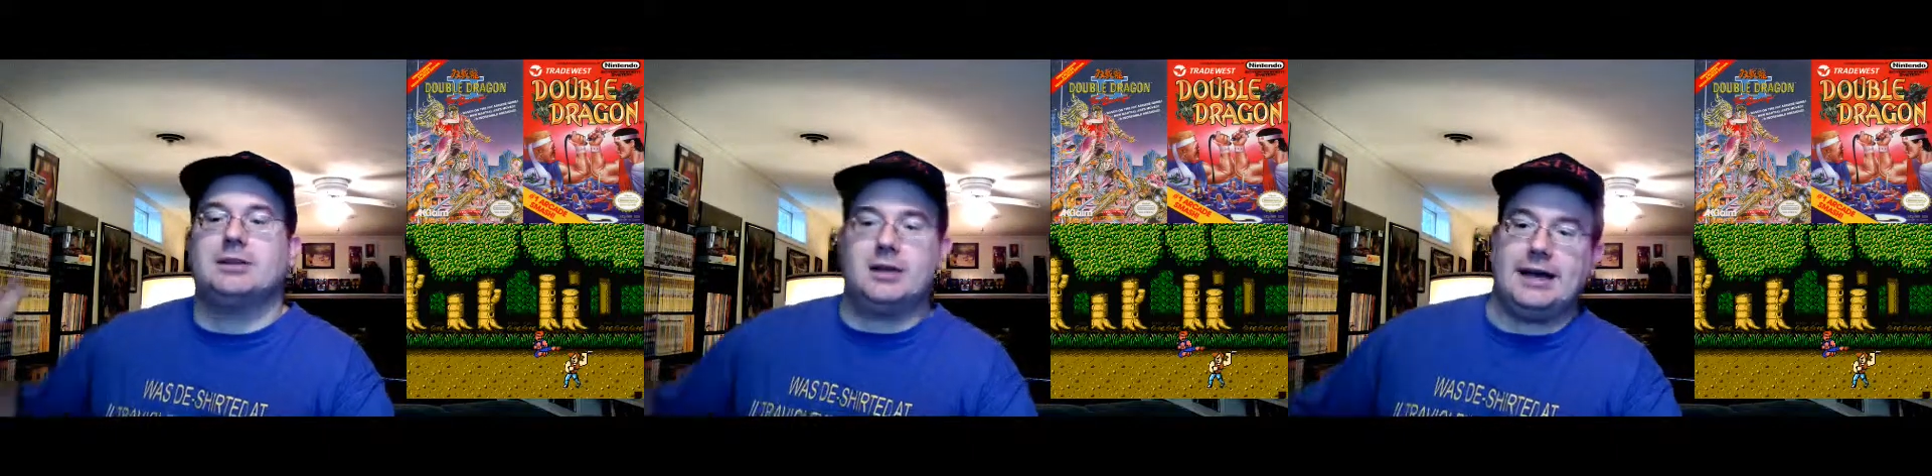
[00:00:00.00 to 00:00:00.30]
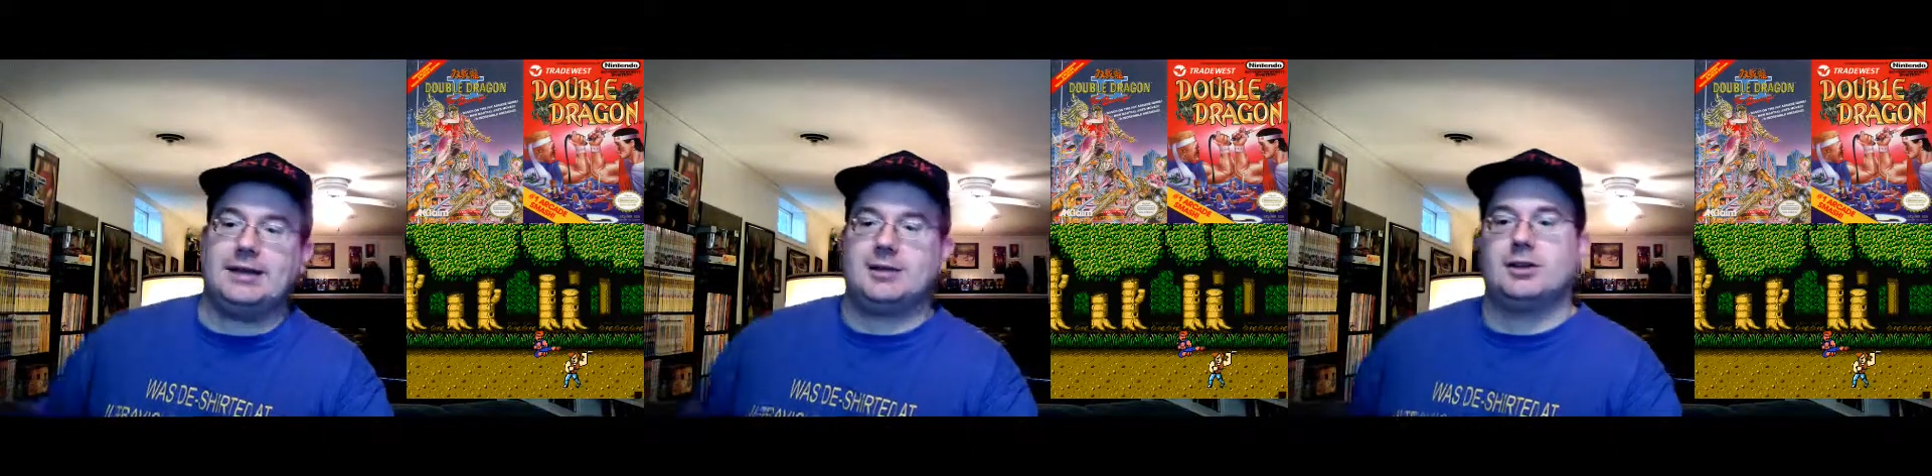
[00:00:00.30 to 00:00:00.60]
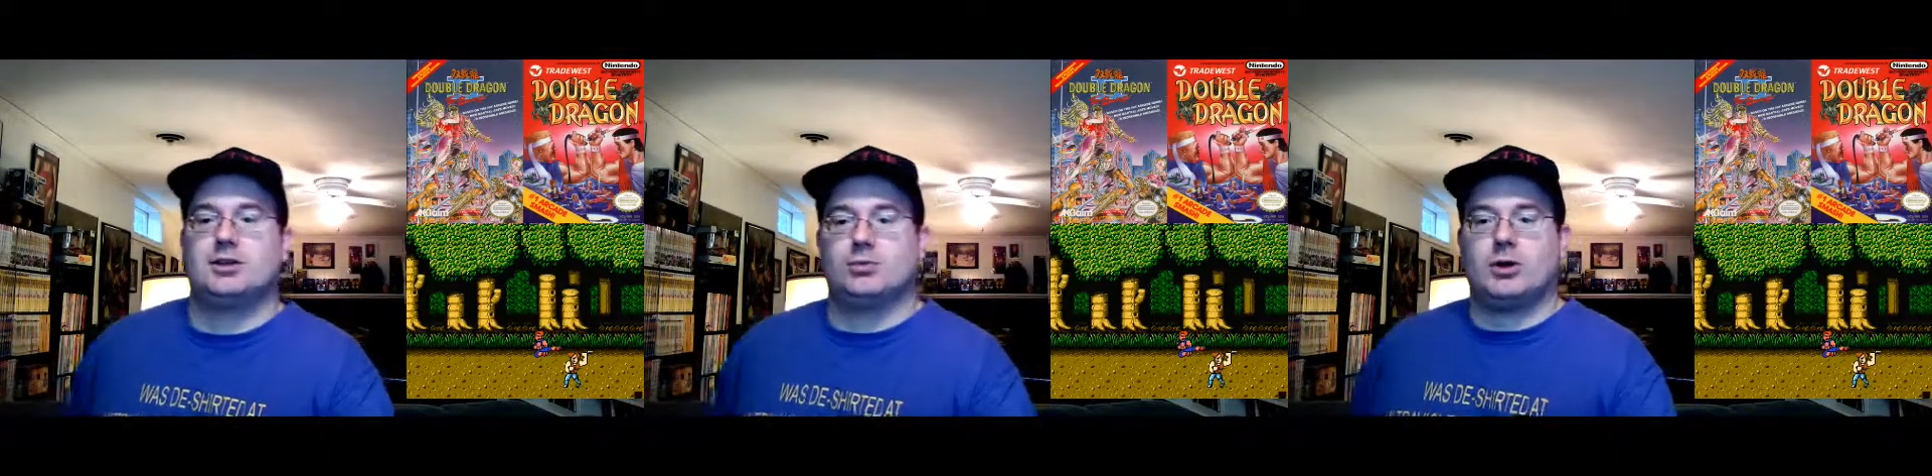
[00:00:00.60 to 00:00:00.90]
like the
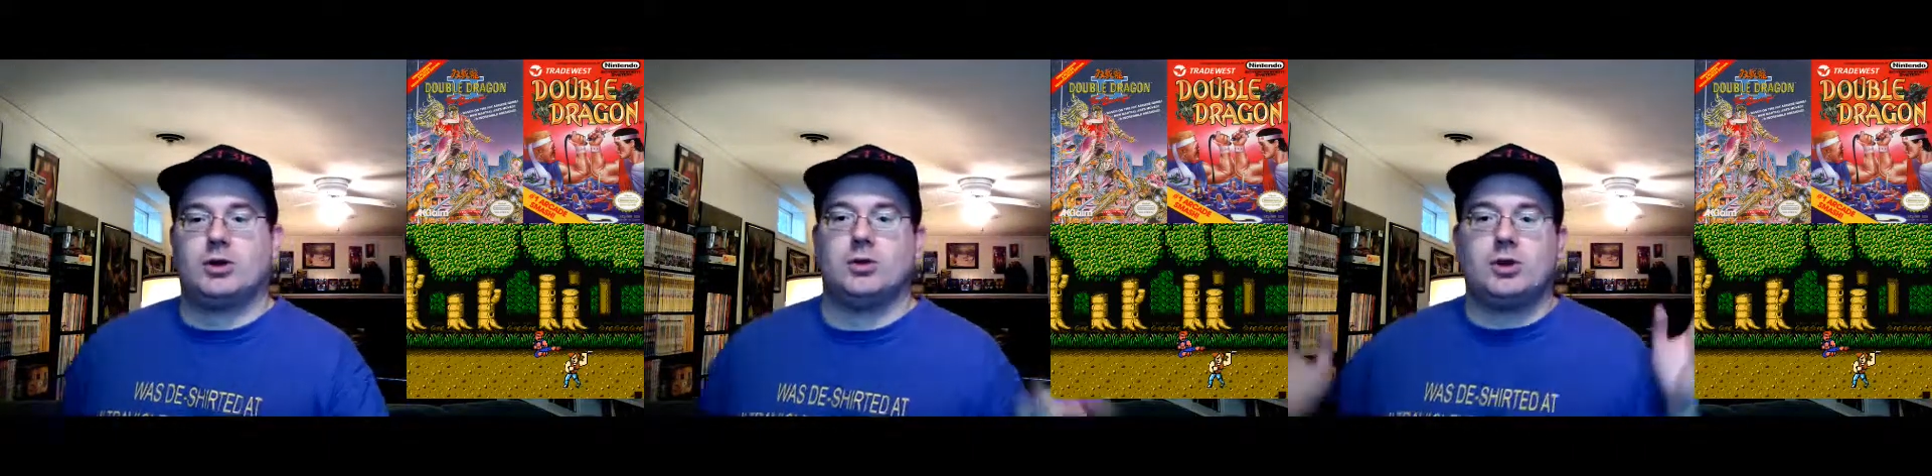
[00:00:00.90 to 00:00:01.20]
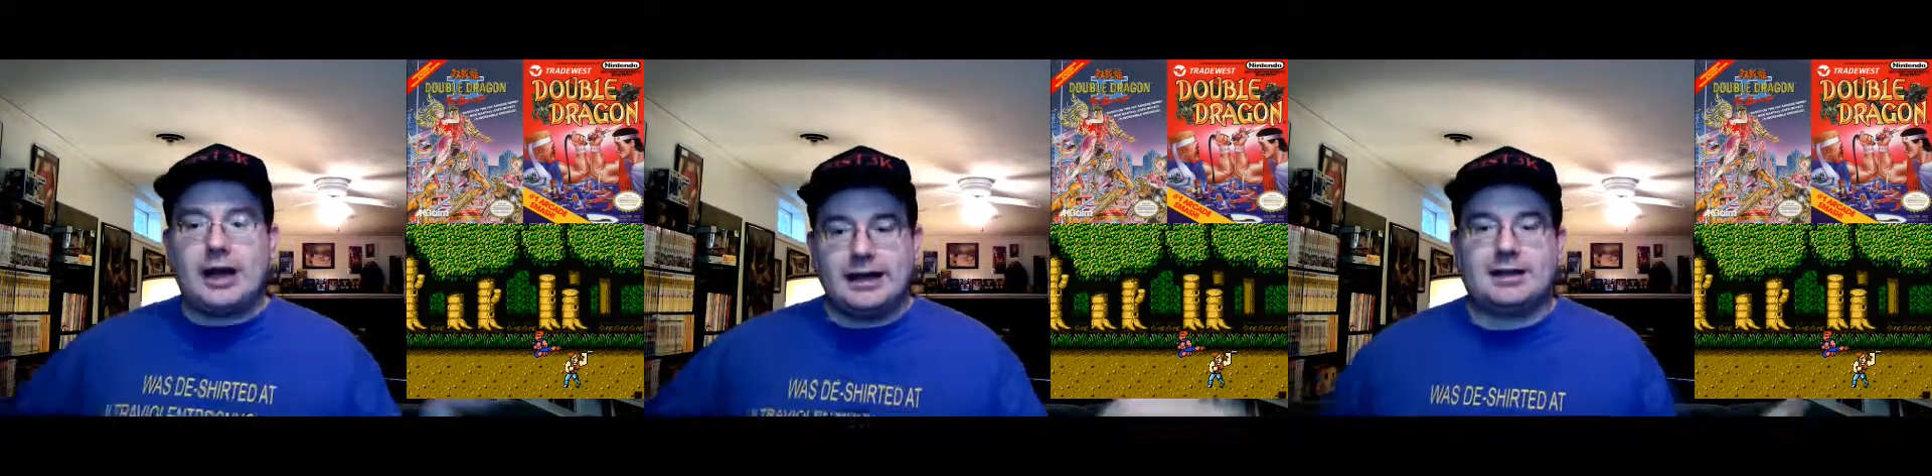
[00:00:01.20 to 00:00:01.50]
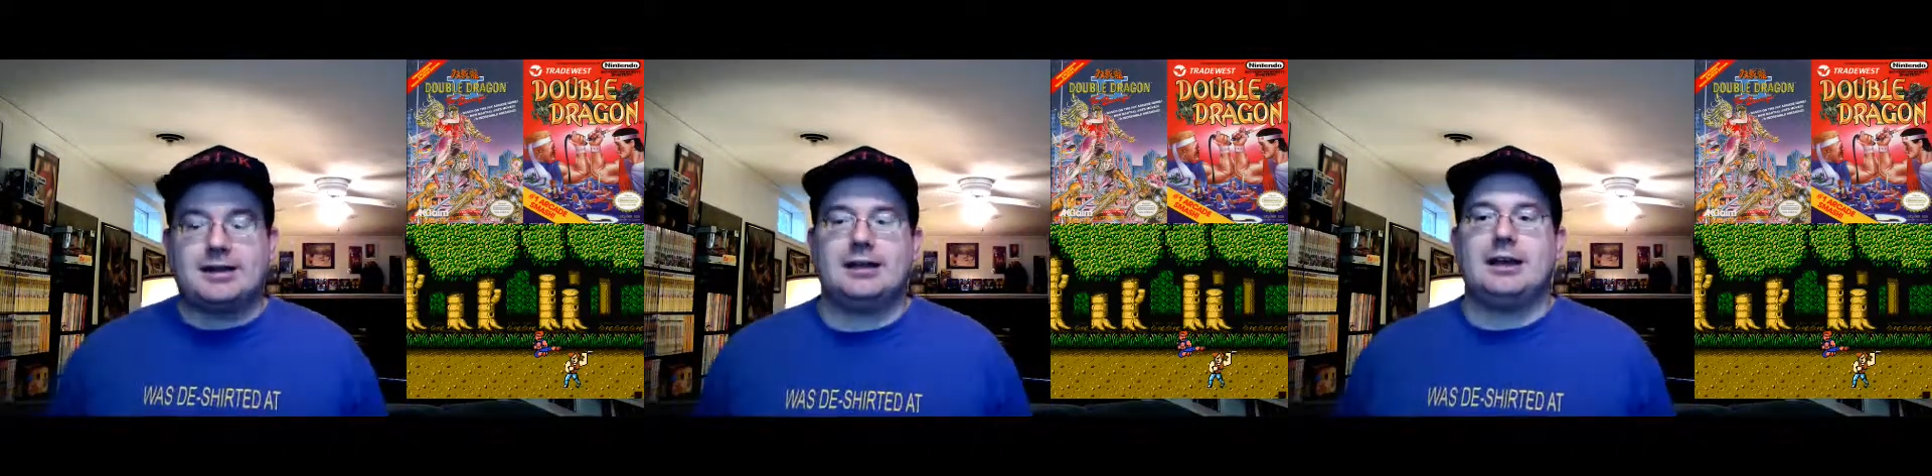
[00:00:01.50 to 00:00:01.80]
throw, like
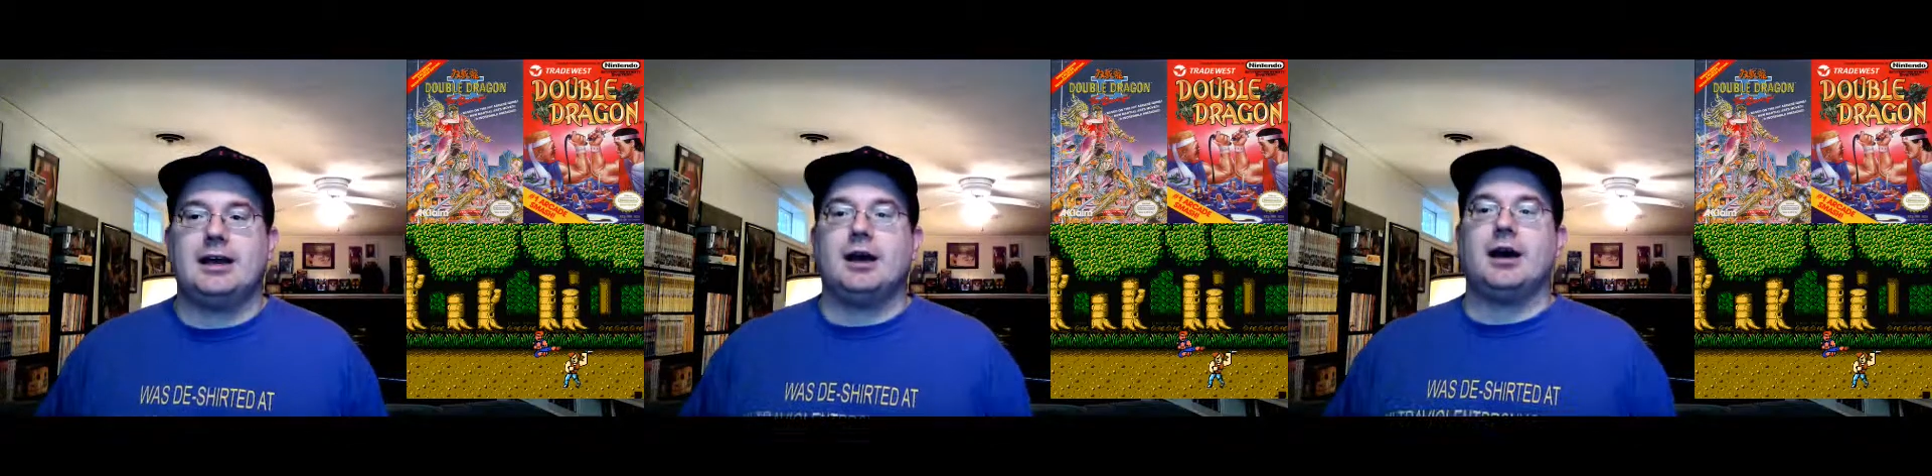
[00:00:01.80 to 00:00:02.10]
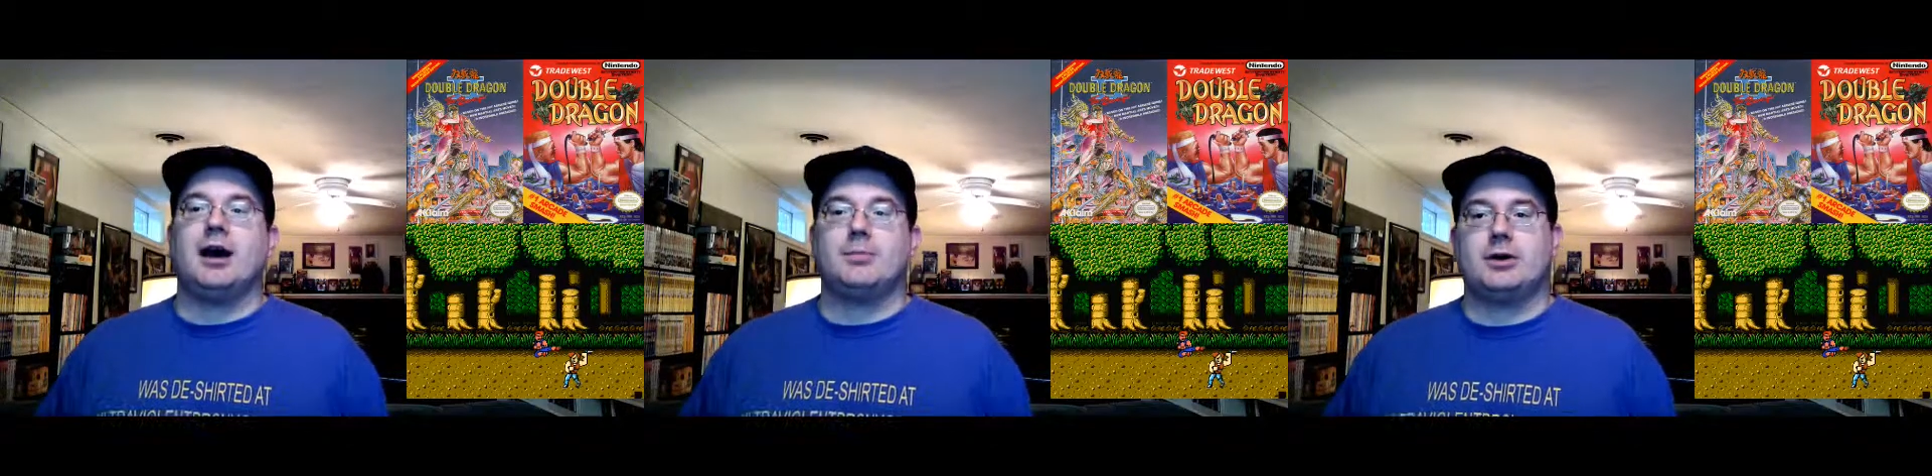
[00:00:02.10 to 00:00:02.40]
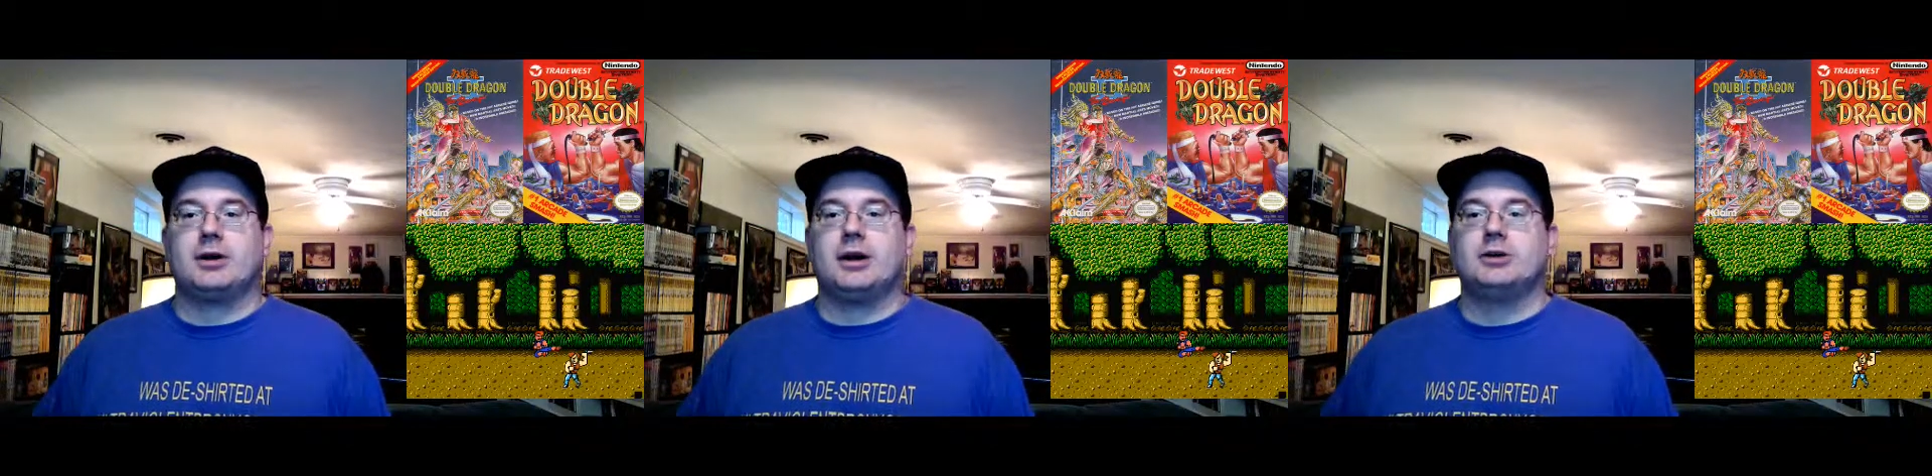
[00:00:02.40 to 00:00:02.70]
the
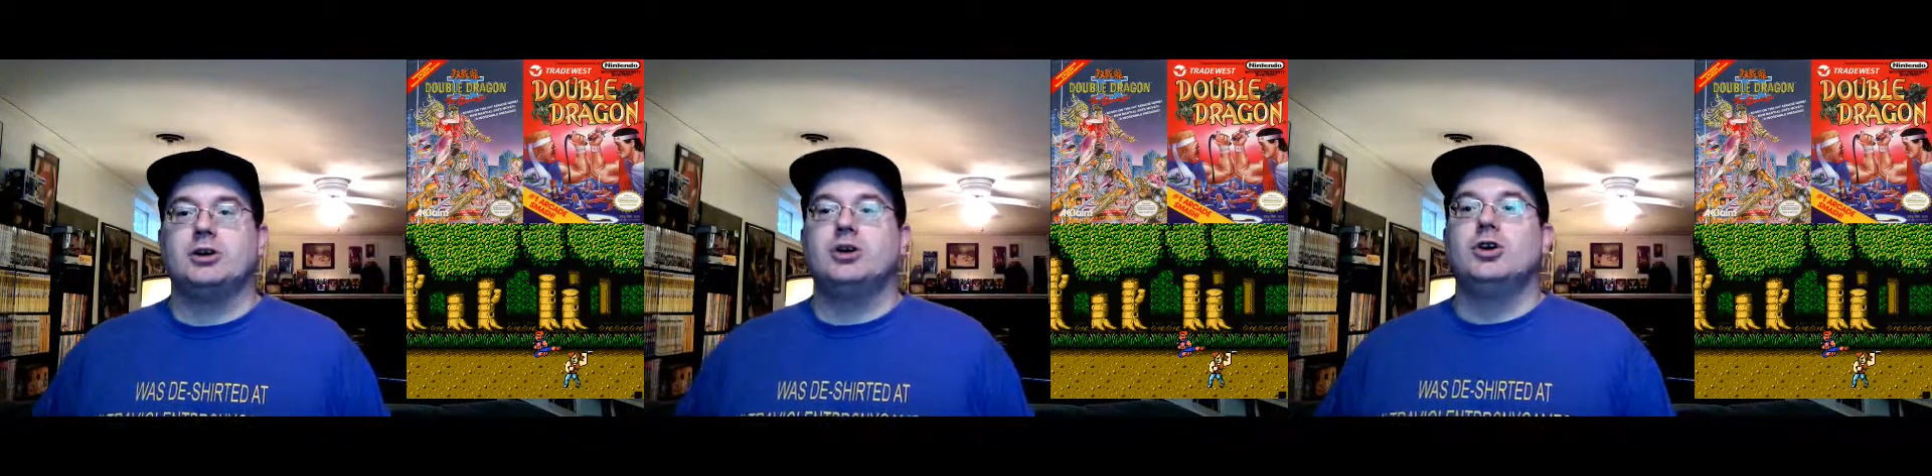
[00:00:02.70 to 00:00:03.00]
uppercut,